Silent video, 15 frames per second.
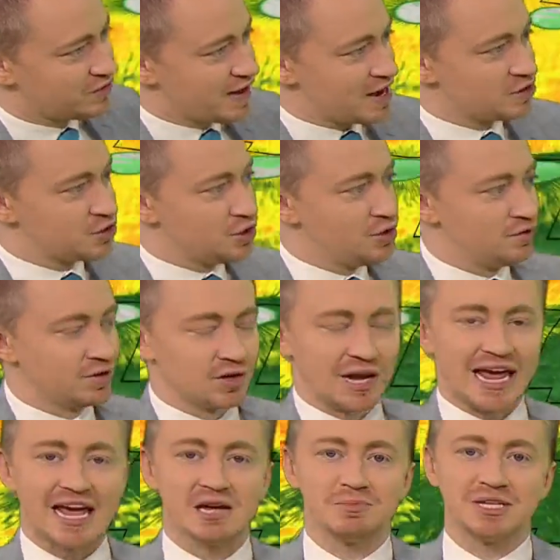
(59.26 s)
Vancouver
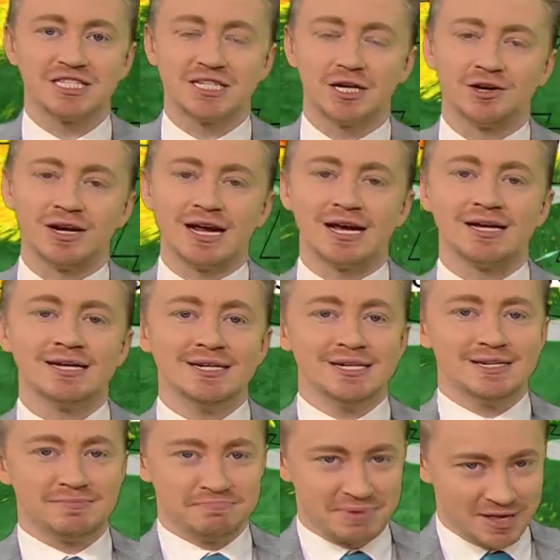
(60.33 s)
Camas area
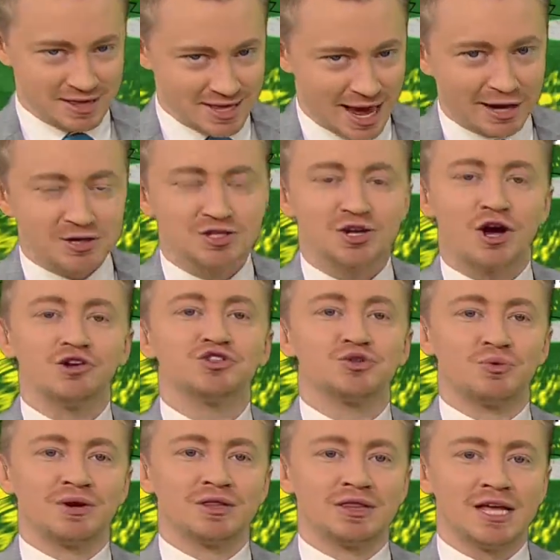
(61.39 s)
but that is all
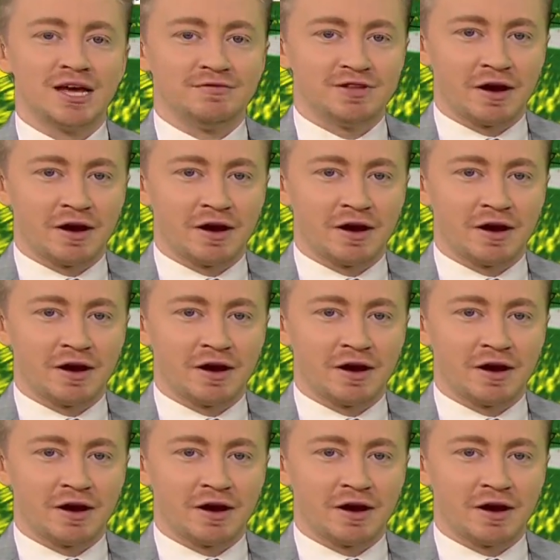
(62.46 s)
short lived.